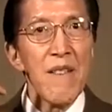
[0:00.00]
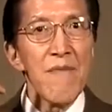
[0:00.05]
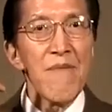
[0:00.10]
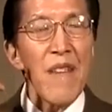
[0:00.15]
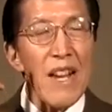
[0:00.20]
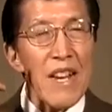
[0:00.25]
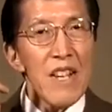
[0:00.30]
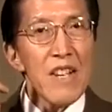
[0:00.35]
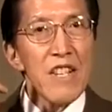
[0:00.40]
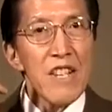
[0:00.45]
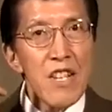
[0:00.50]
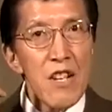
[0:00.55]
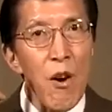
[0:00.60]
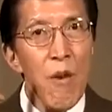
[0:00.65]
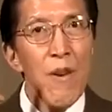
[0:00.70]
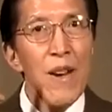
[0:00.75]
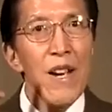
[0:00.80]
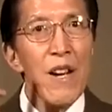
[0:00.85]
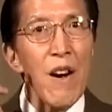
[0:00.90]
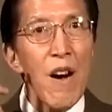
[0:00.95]
that is
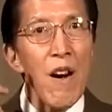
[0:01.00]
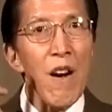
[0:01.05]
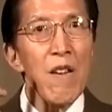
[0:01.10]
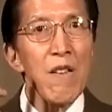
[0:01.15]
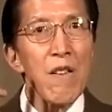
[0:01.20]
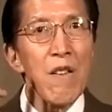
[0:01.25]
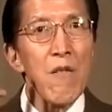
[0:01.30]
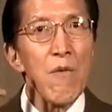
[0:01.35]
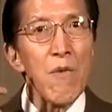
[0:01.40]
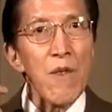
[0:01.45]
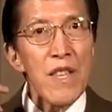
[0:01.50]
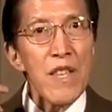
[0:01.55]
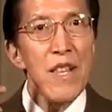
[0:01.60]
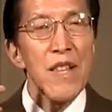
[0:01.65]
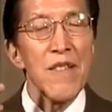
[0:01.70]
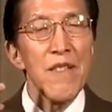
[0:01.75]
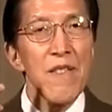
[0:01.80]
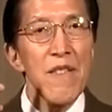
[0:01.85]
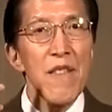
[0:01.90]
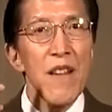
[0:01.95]
going on
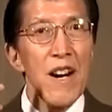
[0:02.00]
within